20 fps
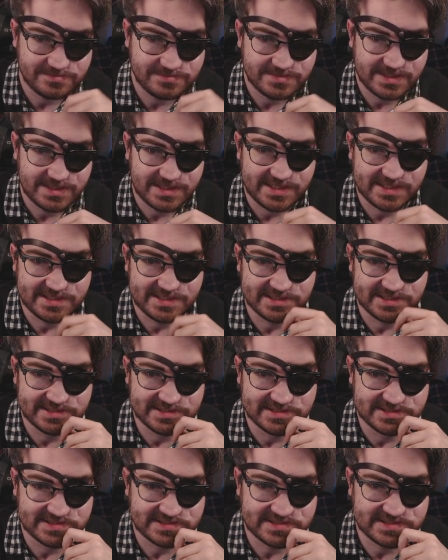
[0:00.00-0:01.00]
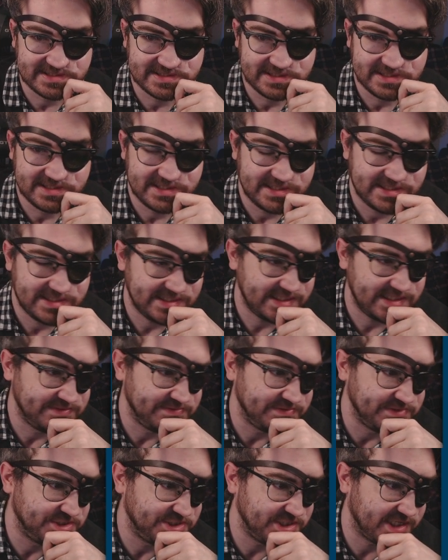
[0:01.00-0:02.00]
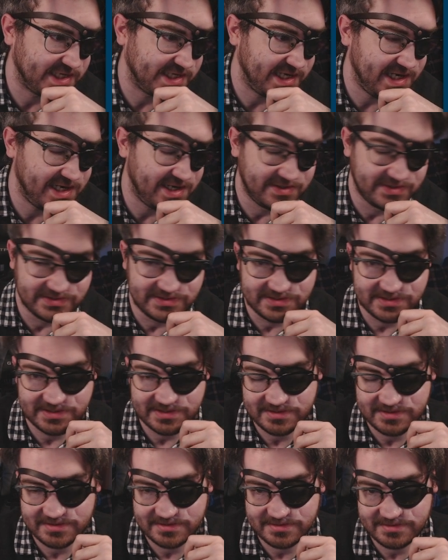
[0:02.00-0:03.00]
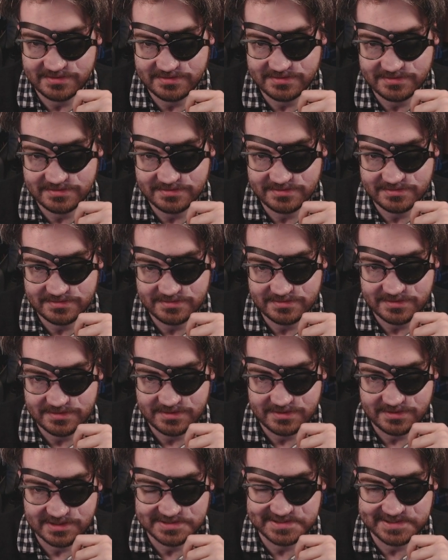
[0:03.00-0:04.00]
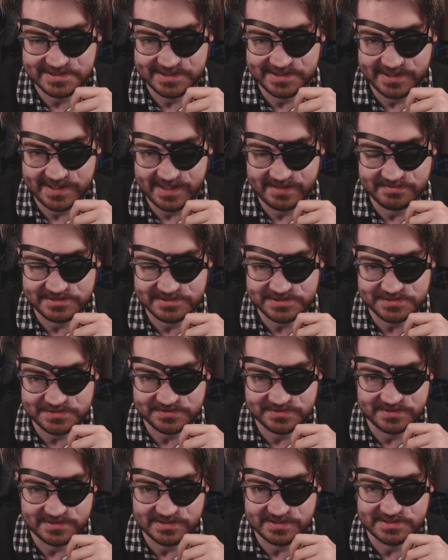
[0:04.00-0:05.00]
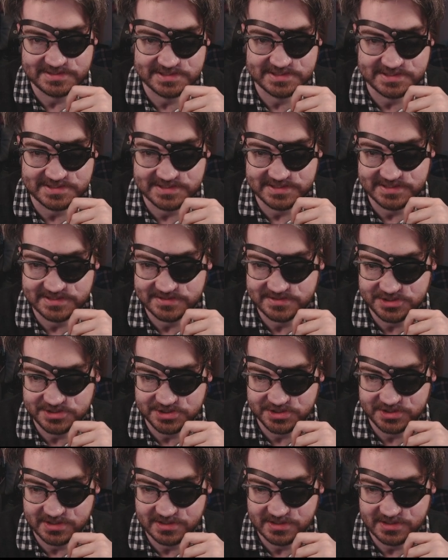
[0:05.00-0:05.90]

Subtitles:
is if you check out, let's say that I have a 16, sure.